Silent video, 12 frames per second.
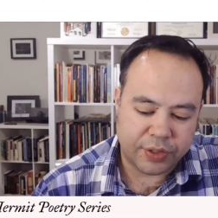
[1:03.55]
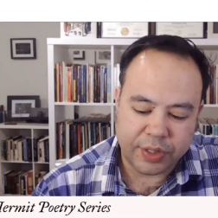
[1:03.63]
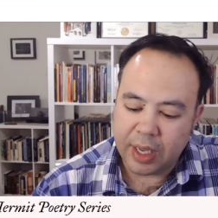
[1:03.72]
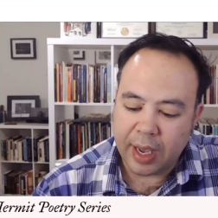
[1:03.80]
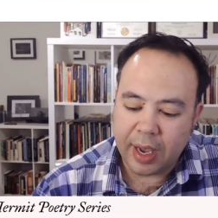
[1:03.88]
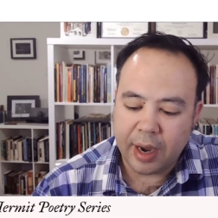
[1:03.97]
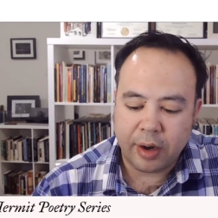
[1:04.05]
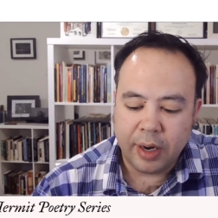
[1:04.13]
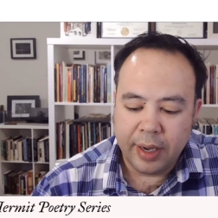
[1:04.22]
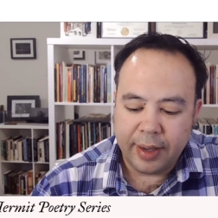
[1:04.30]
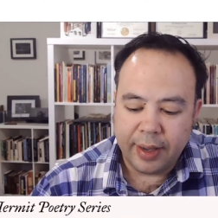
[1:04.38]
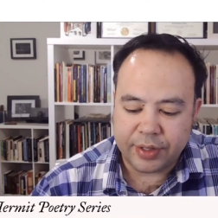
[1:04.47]
The air,
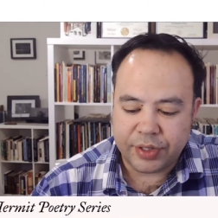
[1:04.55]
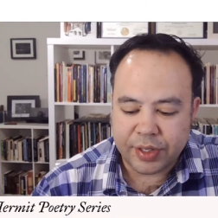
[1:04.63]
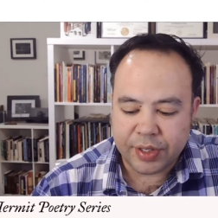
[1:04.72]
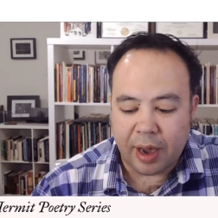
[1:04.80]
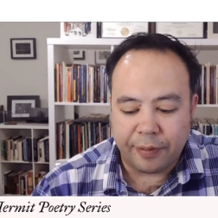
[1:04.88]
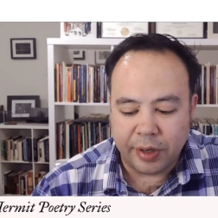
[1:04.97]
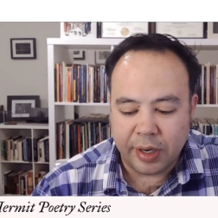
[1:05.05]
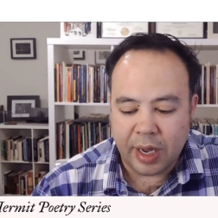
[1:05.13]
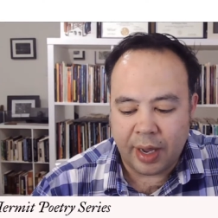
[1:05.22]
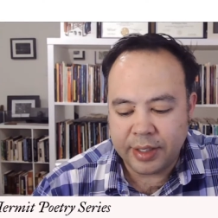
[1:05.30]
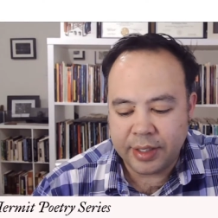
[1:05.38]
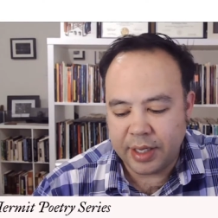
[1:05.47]
as
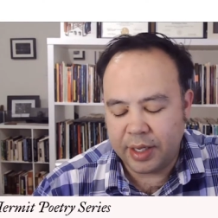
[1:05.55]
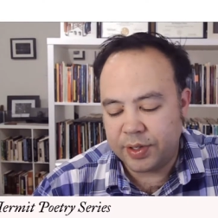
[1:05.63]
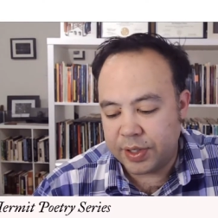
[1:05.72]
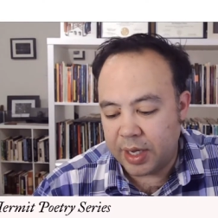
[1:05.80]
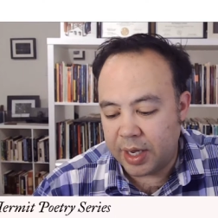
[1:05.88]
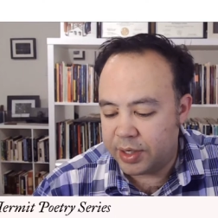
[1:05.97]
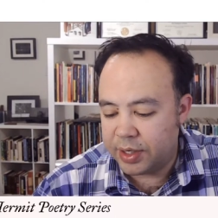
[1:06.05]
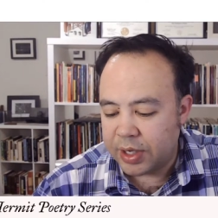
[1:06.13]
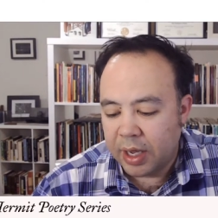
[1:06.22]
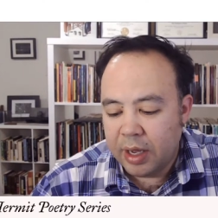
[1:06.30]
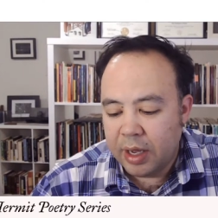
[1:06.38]
Cavalcanti says,